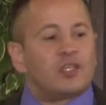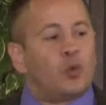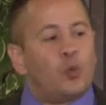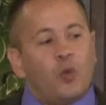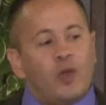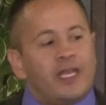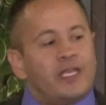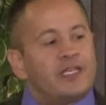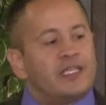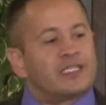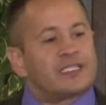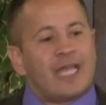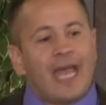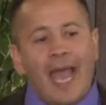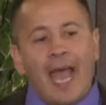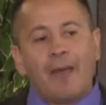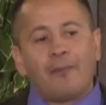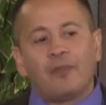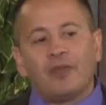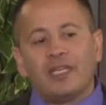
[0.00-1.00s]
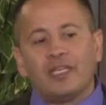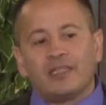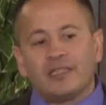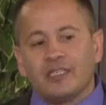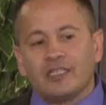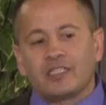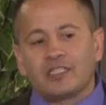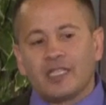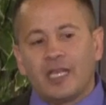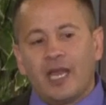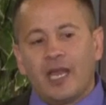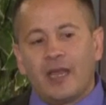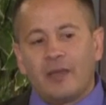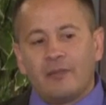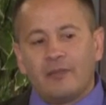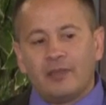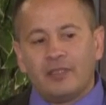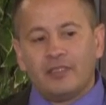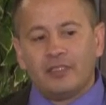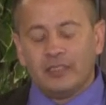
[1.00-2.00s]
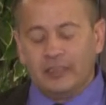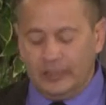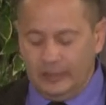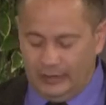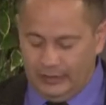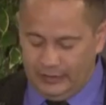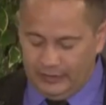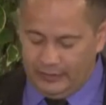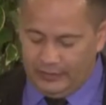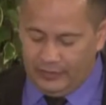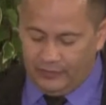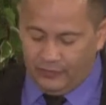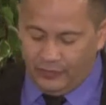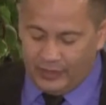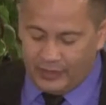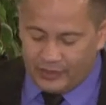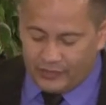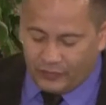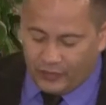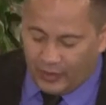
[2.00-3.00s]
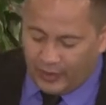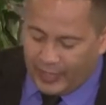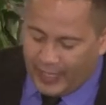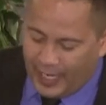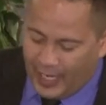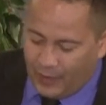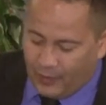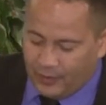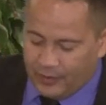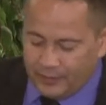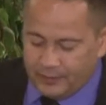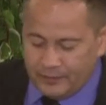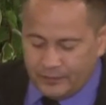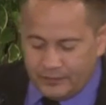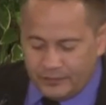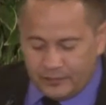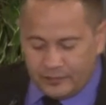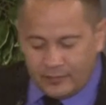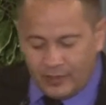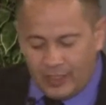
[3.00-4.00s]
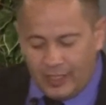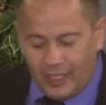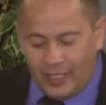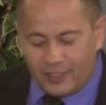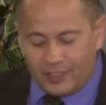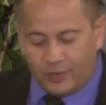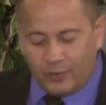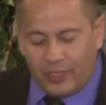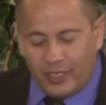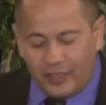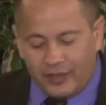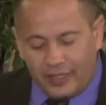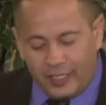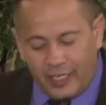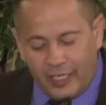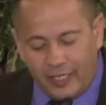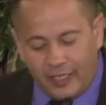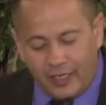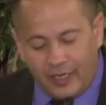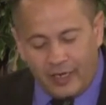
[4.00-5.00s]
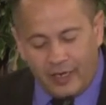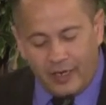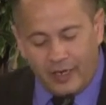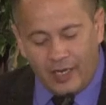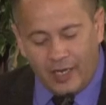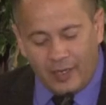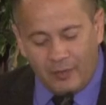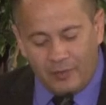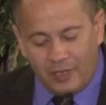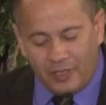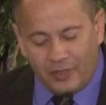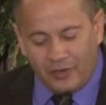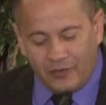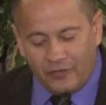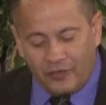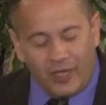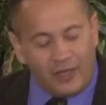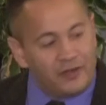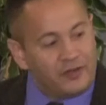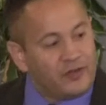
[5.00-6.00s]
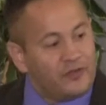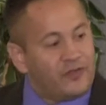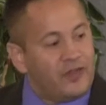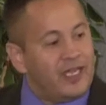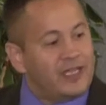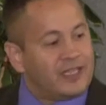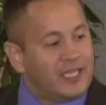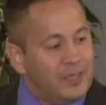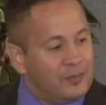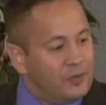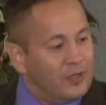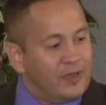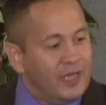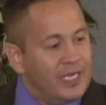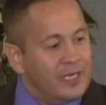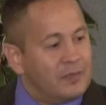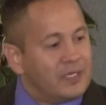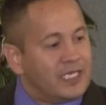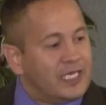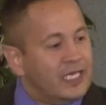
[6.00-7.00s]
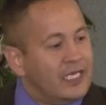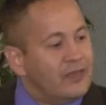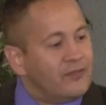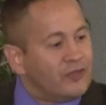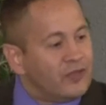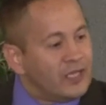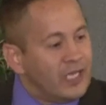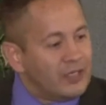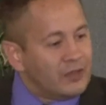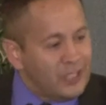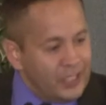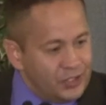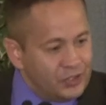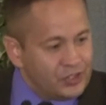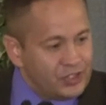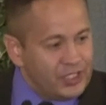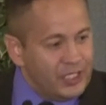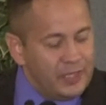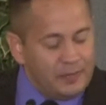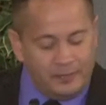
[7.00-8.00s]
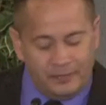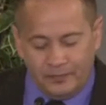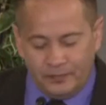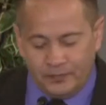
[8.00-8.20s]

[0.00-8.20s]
to witness happen at this time for this very hour. I also want to thank our uh, mother and father in the faith, Kip and Elena McKean, for their leadership.